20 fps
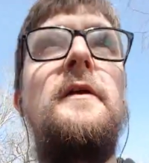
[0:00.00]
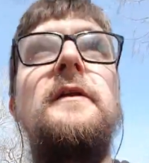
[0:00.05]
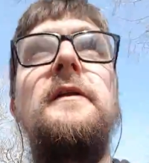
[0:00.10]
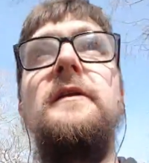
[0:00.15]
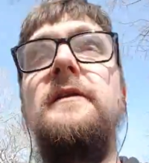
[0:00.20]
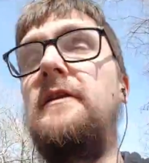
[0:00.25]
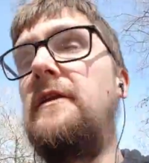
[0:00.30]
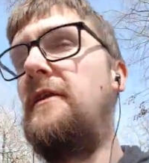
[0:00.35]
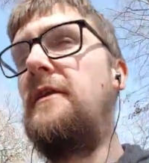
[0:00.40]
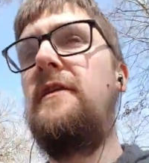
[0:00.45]

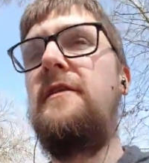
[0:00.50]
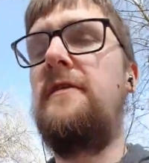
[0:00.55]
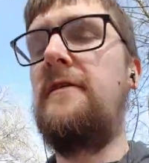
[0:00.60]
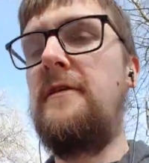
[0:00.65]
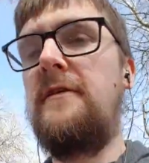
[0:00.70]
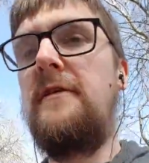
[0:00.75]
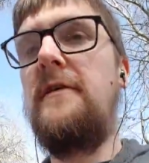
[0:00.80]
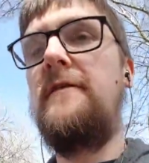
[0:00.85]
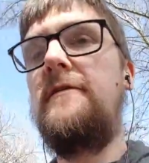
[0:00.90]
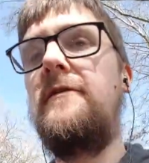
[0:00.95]
and
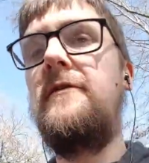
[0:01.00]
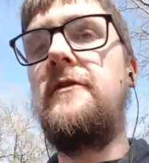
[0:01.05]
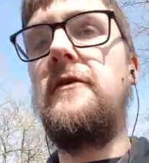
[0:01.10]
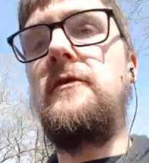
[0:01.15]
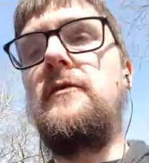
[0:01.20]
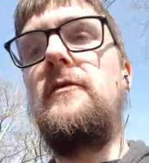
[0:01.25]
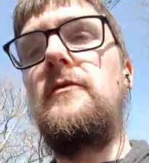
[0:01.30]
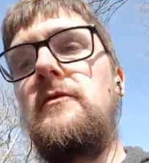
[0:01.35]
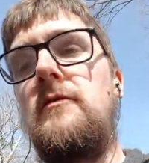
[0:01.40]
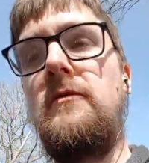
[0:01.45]
this is the
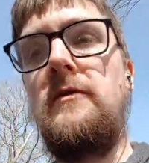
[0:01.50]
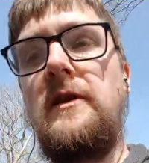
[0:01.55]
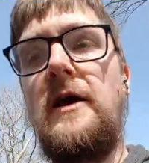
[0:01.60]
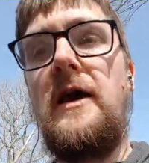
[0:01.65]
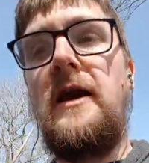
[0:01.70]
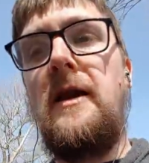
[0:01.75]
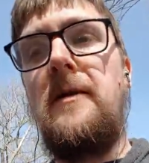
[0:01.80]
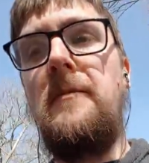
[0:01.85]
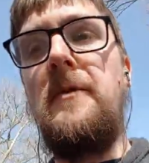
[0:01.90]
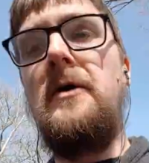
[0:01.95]

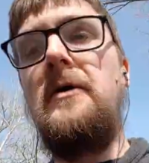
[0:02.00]
dilemma.